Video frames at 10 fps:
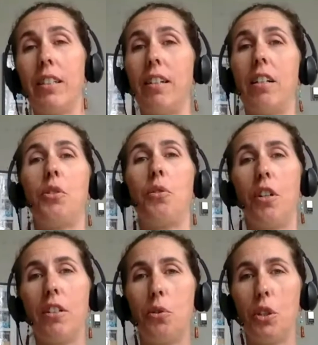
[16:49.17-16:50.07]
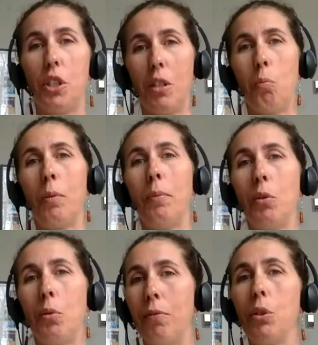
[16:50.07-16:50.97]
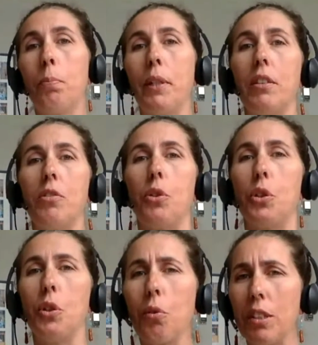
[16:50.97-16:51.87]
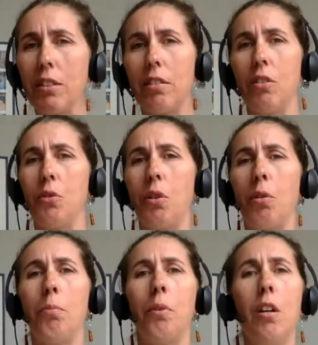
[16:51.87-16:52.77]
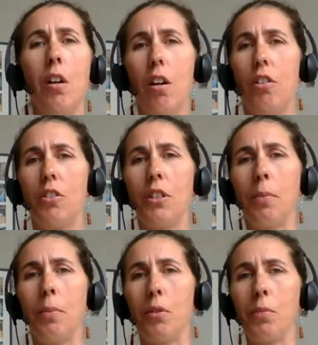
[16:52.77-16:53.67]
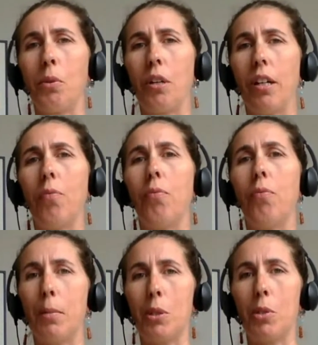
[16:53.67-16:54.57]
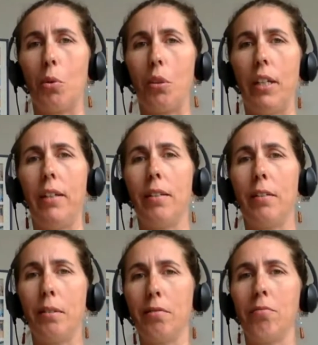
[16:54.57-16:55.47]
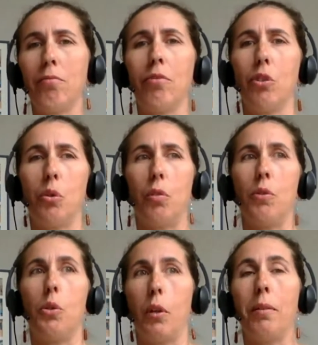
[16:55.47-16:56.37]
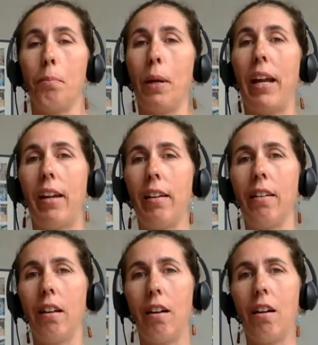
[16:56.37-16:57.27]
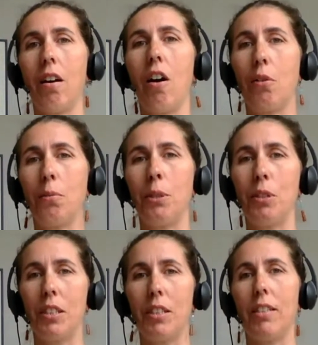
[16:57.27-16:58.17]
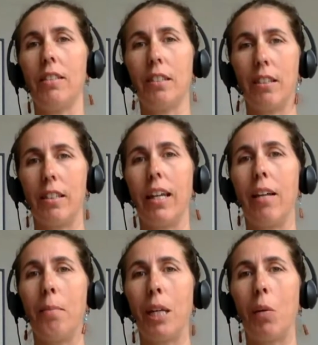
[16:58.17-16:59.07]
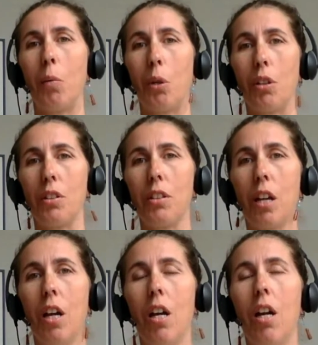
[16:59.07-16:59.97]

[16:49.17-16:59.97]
testosterone or estrogen in women who have lupus or Sjogren's syndrome or some of those more inflammatory sort of joint pain autoimmune diseases, because it can make it worse.